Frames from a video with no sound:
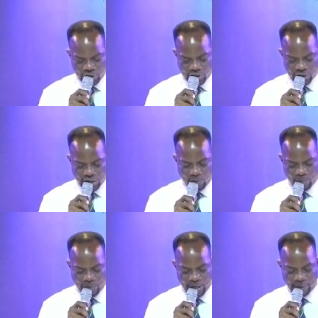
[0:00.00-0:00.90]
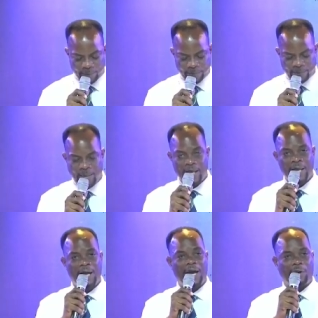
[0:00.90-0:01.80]
name we pray.
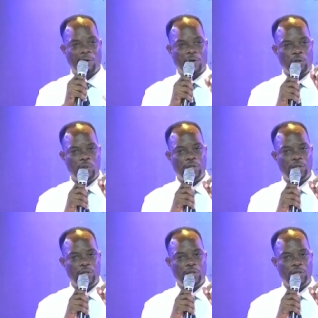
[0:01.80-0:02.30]
I conclude with